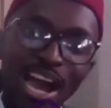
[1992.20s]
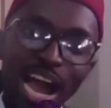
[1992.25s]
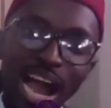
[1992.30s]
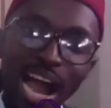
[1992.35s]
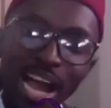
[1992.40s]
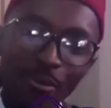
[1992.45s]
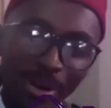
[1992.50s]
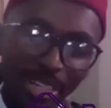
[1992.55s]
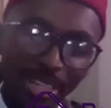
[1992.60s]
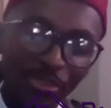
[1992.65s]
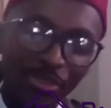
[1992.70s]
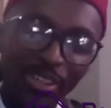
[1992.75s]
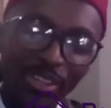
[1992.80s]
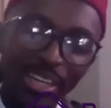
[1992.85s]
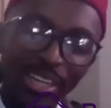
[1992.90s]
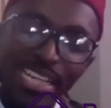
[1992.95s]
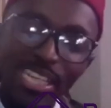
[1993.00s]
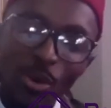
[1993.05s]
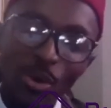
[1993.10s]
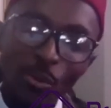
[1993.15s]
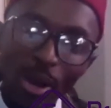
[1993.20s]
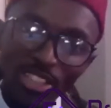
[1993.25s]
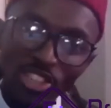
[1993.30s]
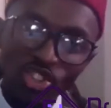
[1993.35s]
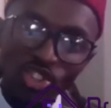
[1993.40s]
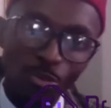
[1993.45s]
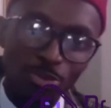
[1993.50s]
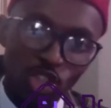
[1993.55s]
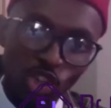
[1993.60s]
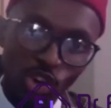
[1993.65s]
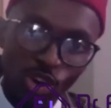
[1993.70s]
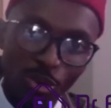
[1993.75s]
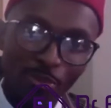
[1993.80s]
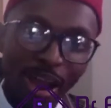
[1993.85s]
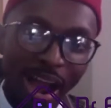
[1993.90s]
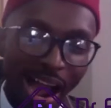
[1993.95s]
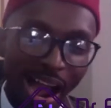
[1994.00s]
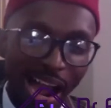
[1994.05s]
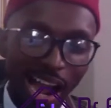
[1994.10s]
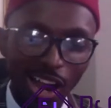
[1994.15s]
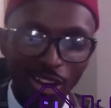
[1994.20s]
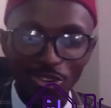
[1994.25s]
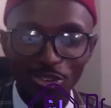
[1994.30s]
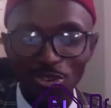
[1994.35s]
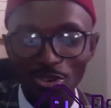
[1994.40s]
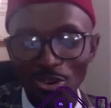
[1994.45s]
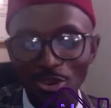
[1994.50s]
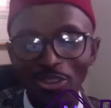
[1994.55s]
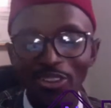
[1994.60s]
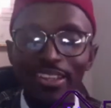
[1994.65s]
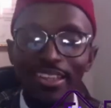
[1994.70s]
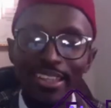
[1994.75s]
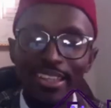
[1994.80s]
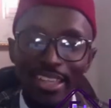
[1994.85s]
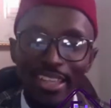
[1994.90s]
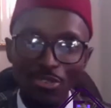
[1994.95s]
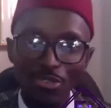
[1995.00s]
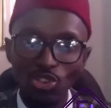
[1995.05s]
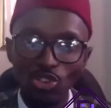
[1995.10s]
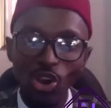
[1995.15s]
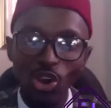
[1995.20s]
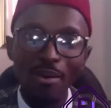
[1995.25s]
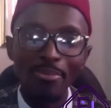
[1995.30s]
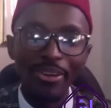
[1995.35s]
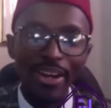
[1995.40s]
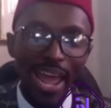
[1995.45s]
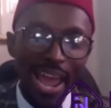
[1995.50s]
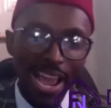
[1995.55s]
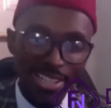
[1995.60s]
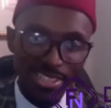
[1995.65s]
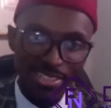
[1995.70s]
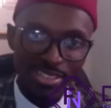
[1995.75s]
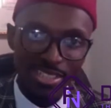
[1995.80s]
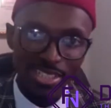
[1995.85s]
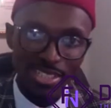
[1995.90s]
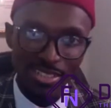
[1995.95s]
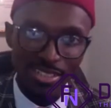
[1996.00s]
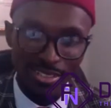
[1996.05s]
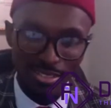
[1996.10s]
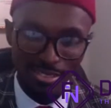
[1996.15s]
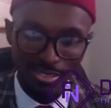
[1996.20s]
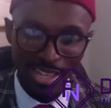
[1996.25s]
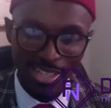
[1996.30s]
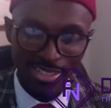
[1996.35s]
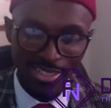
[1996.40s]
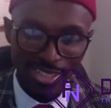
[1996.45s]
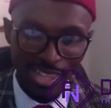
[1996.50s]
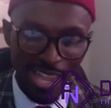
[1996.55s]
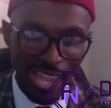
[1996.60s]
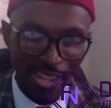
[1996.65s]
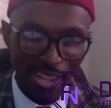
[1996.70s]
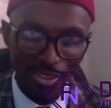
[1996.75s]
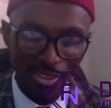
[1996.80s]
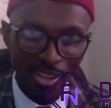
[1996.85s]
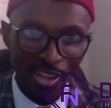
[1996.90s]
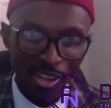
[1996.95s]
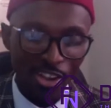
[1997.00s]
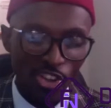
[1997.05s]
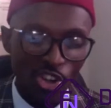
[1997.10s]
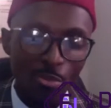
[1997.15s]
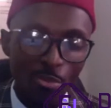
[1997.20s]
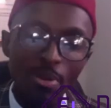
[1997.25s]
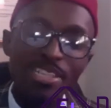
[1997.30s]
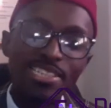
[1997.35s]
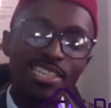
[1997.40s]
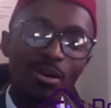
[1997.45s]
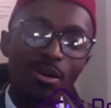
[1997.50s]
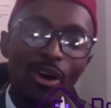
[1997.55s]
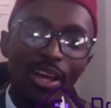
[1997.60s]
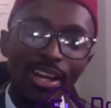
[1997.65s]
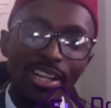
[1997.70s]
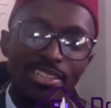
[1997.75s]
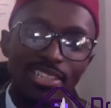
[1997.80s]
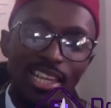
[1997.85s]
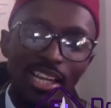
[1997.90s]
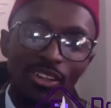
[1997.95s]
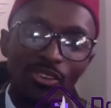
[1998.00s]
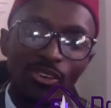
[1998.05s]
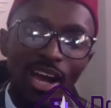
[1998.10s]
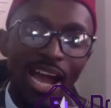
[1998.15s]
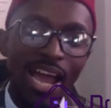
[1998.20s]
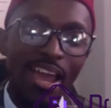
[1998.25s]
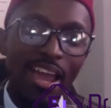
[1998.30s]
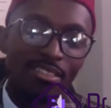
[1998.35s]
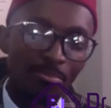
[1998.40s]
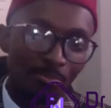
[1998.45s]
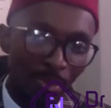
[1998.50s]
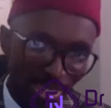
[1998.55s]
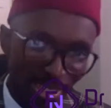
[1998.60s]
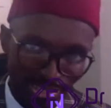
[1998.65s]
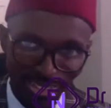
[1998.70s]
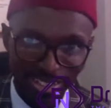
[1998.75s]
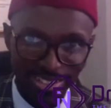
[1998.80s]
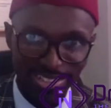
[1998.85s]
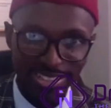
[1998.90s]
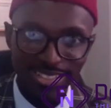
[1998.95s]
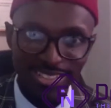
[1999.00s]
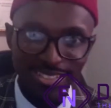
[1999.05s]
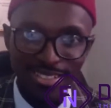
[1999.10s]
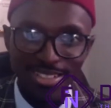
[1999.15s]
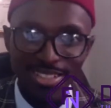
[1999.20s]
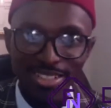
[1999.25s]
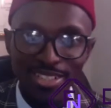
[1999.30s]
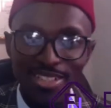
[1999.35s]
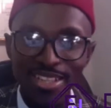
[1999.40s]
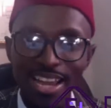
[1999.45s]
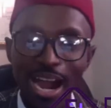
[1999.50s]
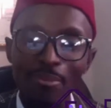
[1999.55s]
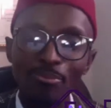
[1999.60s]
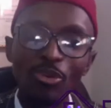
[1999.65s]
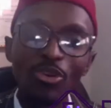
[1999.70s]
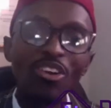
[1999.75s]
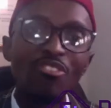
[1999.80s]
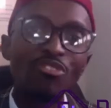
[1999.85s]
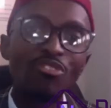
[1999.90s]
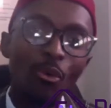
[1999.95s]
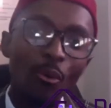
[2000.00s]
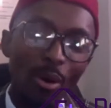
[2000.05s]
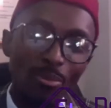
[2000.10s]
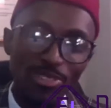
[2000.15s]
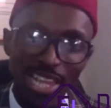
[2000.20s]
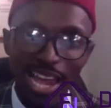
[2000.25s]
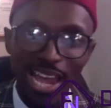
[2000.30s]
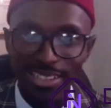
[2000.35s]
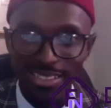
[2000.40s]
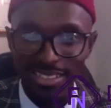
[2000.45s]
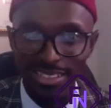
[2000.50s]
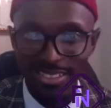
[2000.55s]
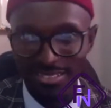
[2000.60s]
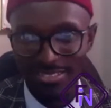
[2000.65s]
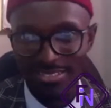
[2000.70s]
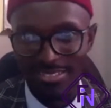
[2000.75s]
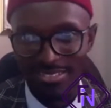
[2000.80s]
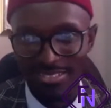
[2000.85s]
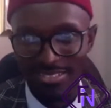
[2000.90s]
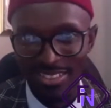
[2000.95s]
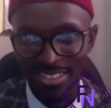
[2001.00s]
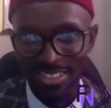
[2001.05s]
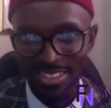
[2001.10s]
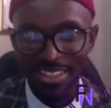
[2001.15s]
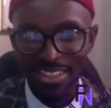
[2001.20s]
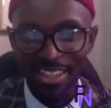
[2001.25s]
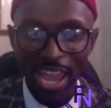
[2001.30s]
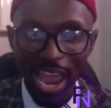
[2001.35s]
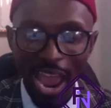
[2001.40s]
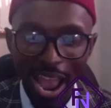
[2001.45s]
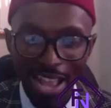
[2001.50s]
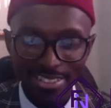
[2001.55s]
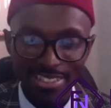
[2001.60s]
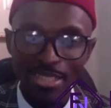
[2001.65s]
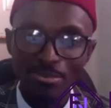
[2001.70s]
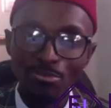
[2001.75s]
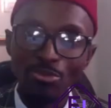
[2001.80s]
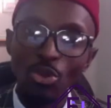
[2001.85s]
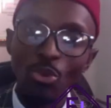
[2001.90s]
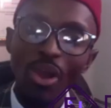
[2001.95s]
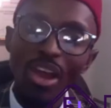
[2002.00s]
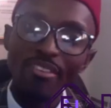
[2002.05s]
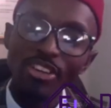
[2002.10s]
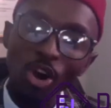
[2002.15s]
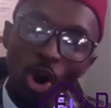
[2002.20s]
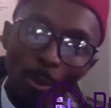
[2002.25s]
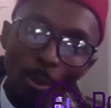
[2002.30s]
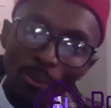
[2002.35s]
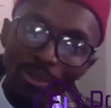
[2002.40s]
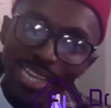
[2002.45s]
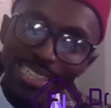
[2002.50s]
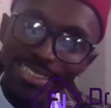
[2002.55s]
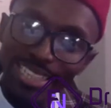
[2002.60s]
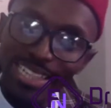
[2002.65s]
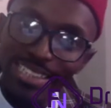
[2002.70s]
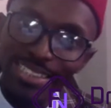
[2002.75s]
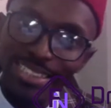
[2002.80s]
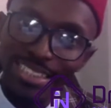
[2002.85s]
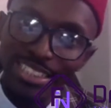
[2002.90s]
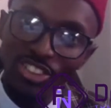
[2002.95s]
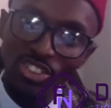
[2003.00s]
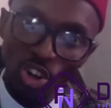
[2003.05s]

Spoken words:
I wanted to create a one-stop shop. How? If you talk about an ICT, let's say you meet someone and say, I have a business. I'm looking for a website. Then I ask him, do you have a corporate identity to